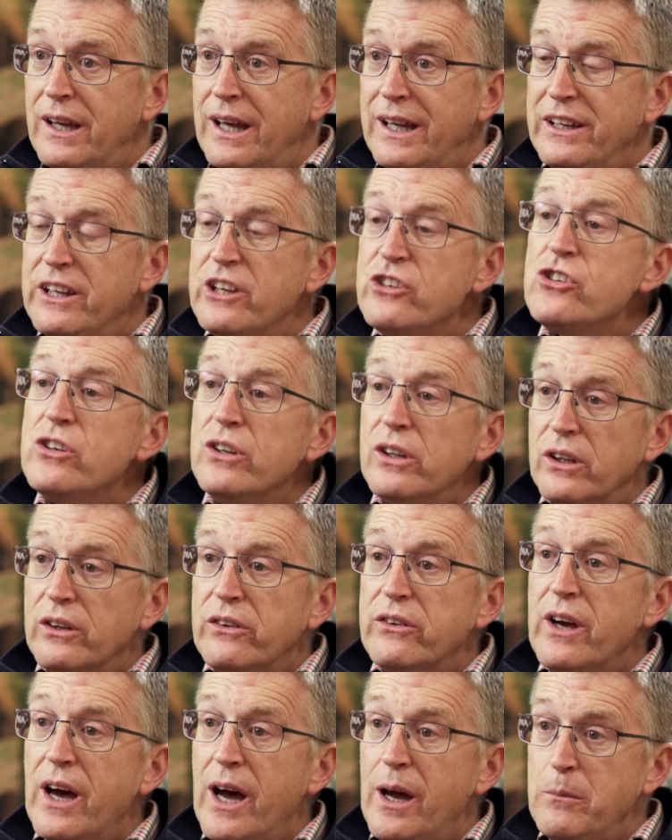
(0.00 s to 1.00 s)
additional
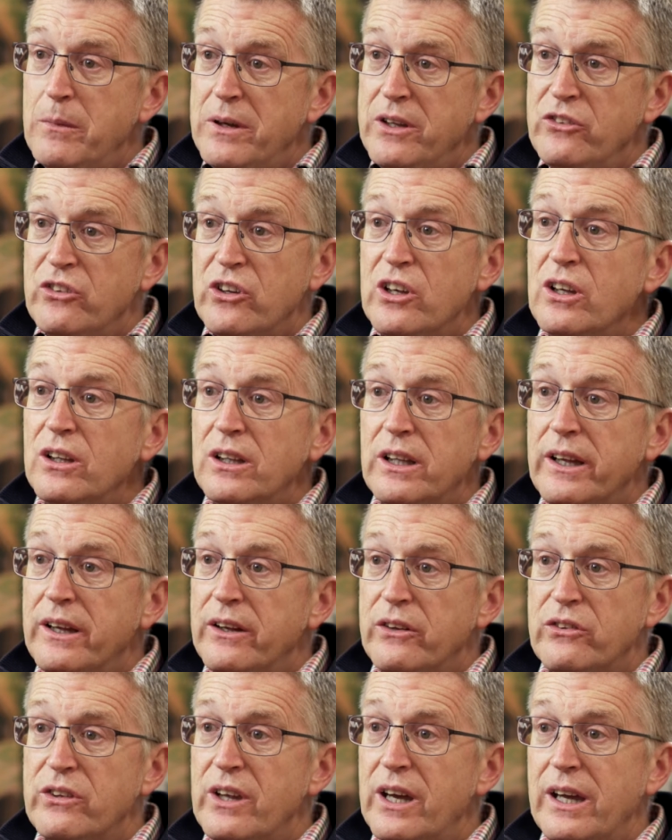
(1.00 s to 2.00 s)
timings
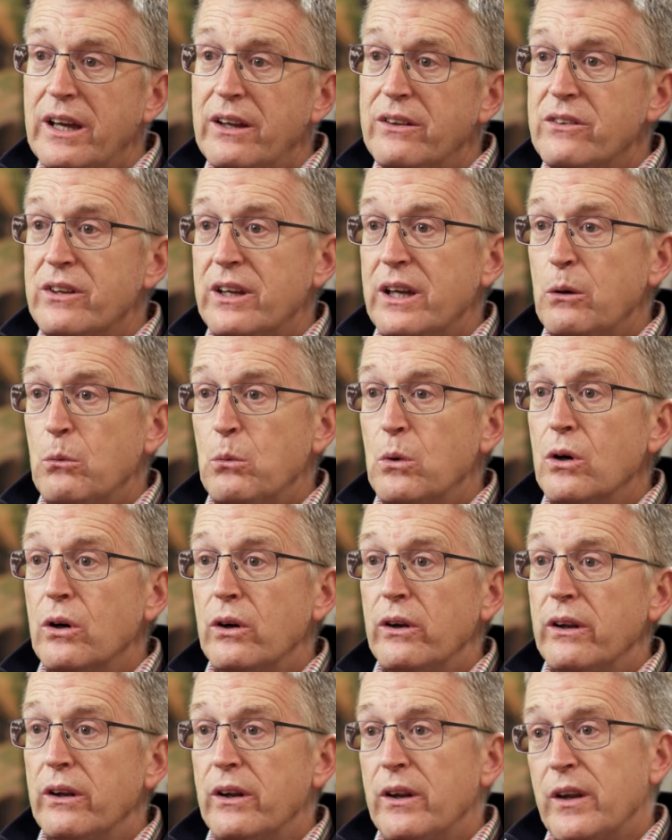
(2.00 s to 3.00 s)
earlier, say at
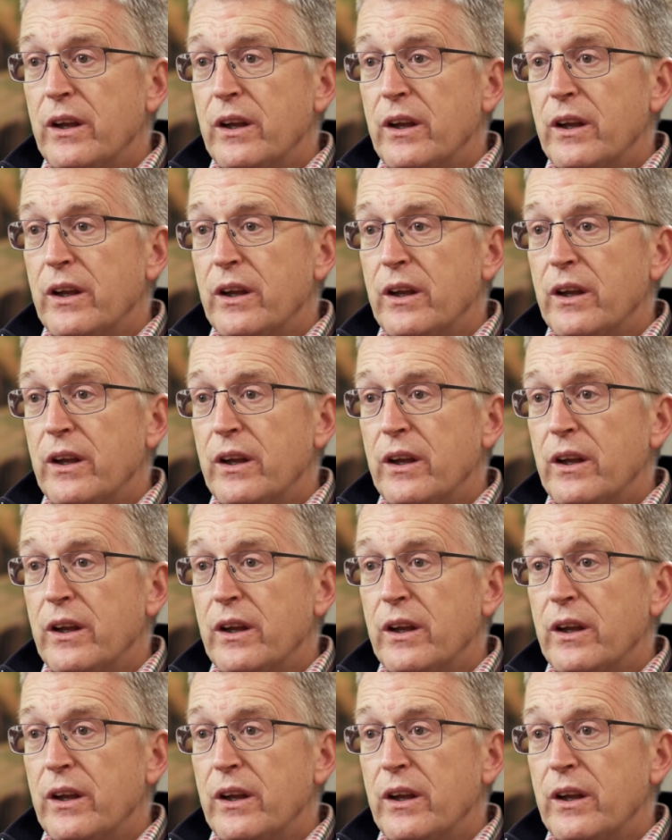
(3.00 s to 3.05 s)
T1.